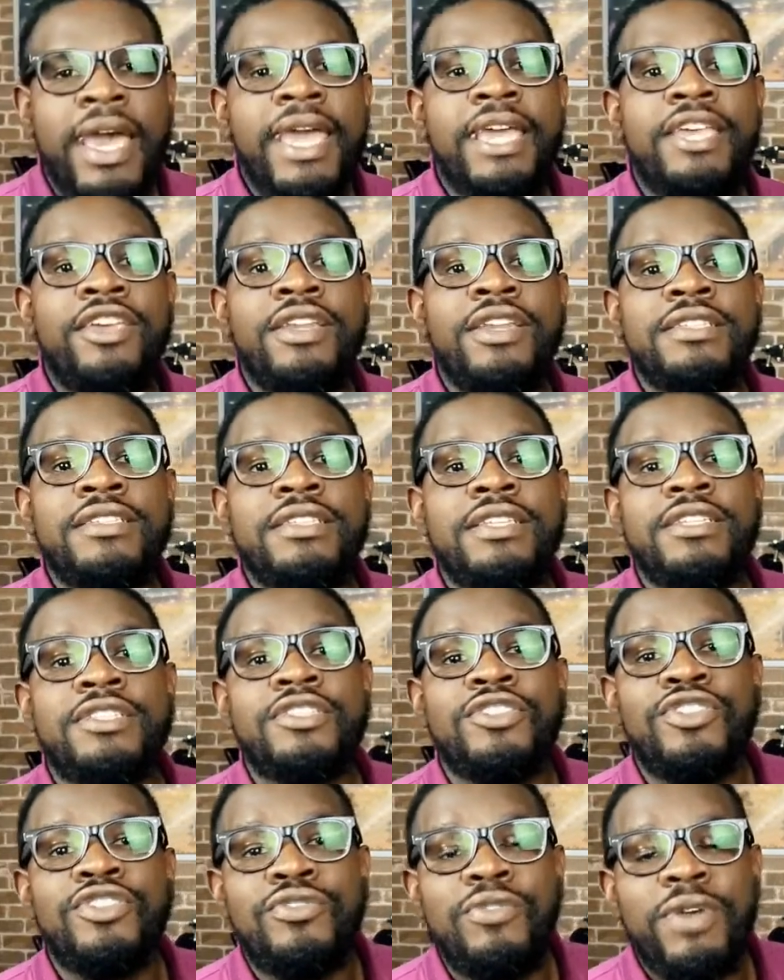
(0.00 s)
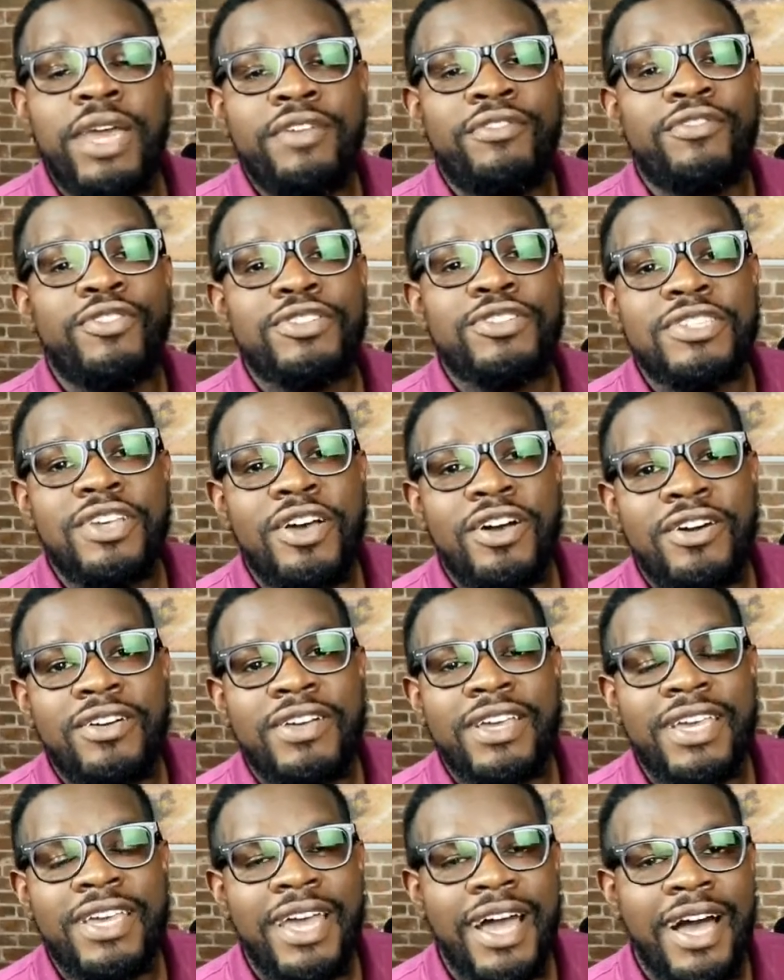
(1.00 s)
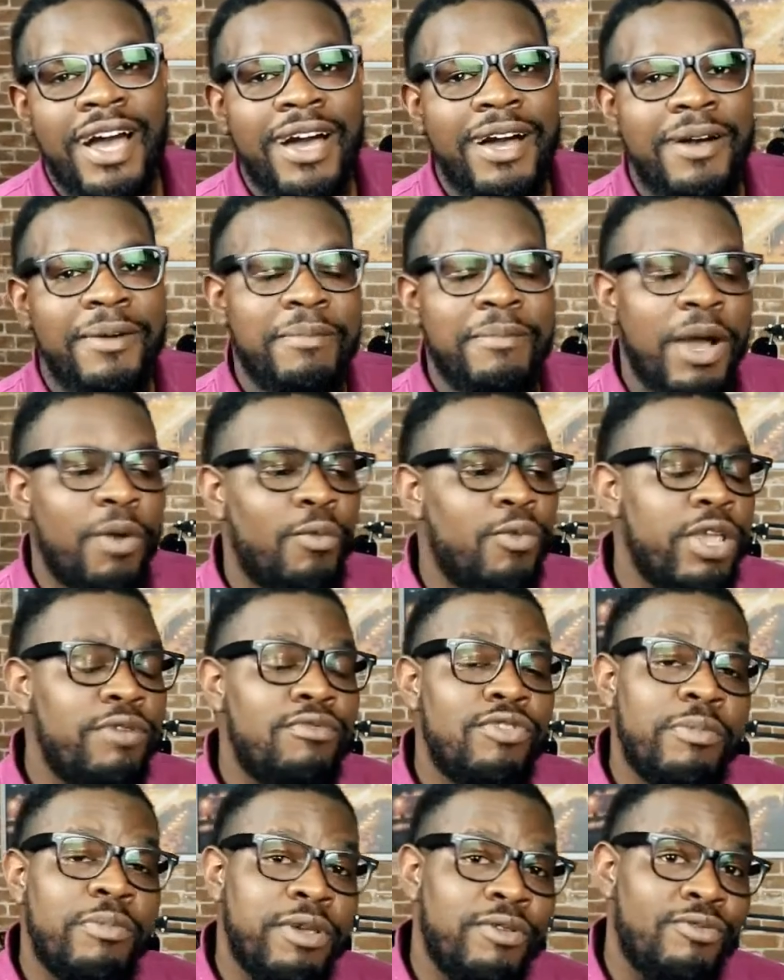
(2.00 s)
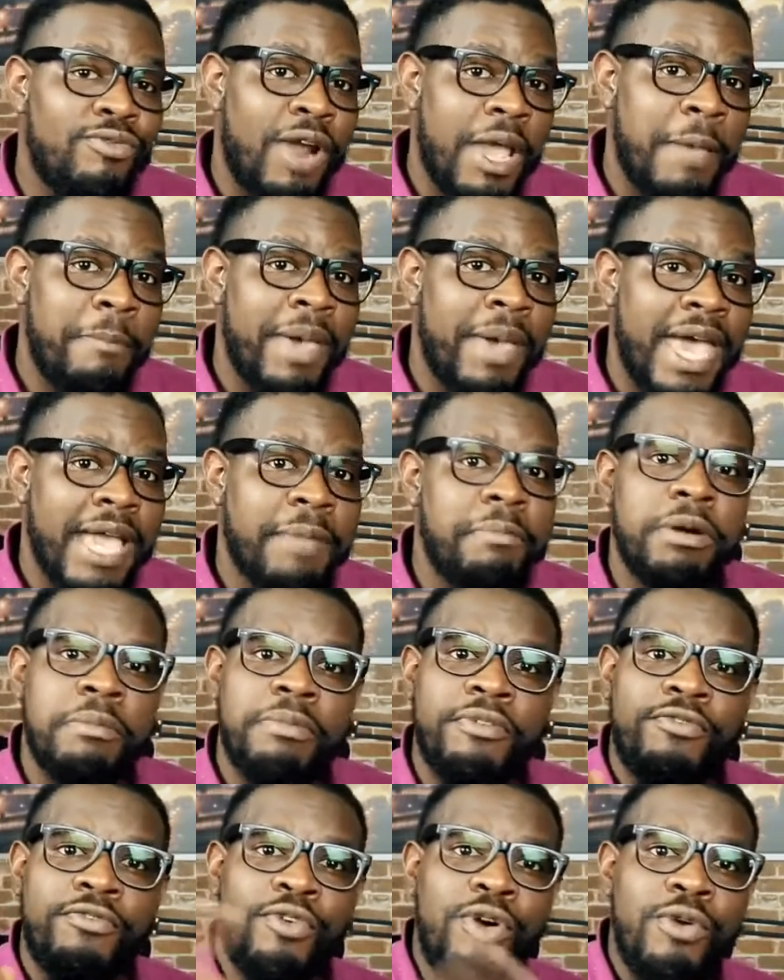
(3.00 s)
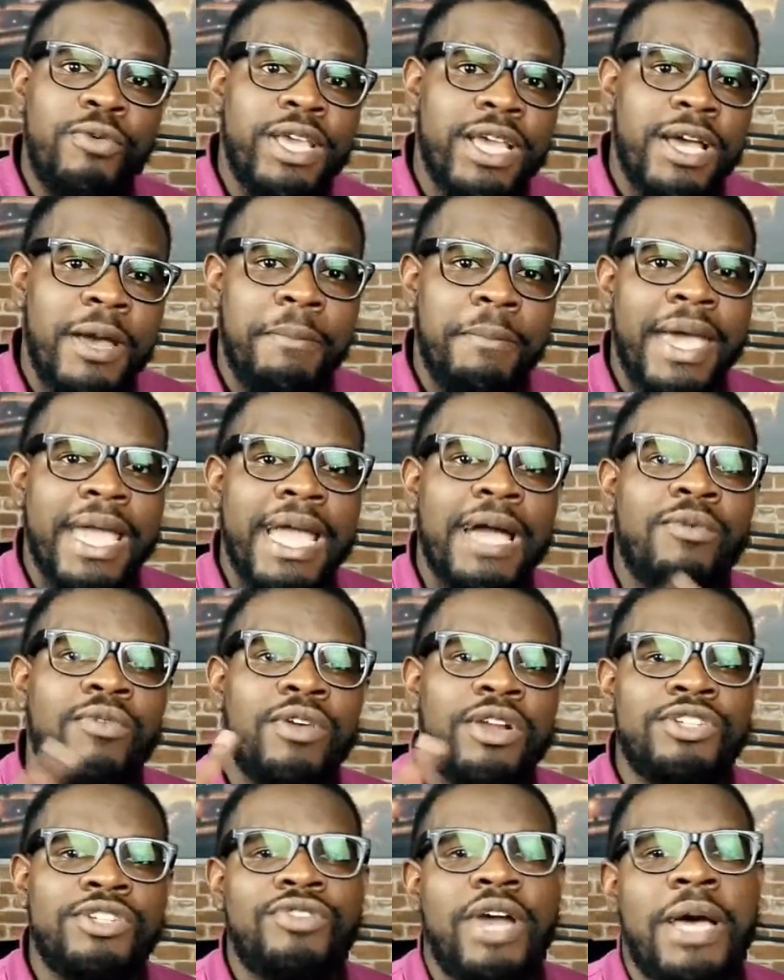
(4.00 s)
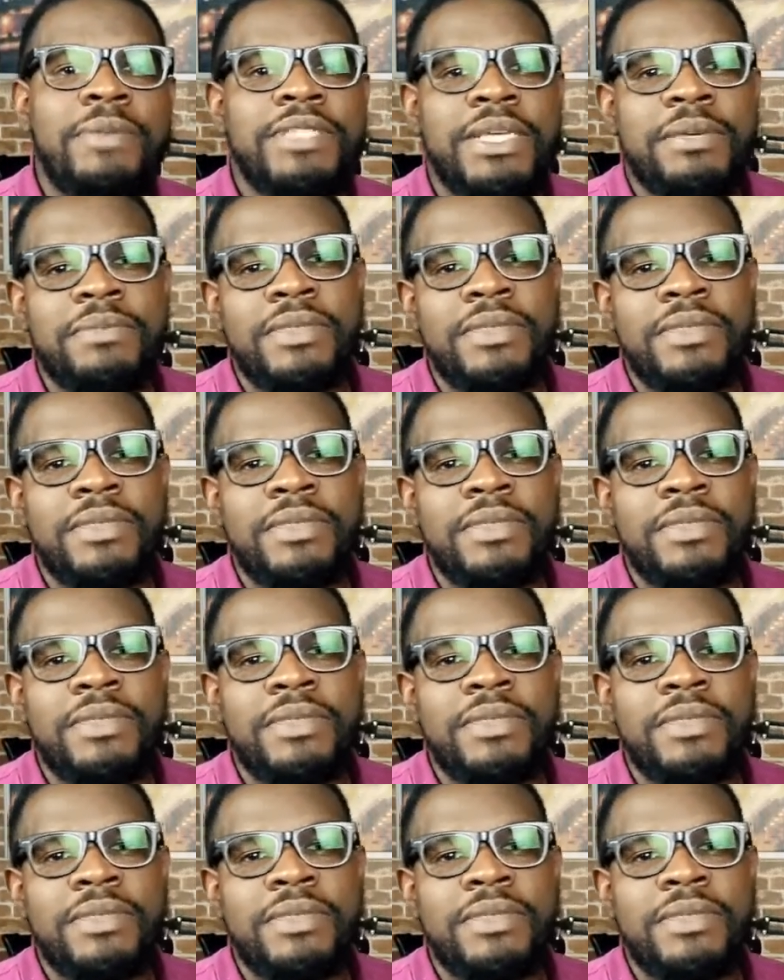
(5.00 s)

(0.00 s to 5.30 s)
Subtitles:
Hey, you're listening to New Wave Real Talk. We will be right back. But before we come back, I want to drop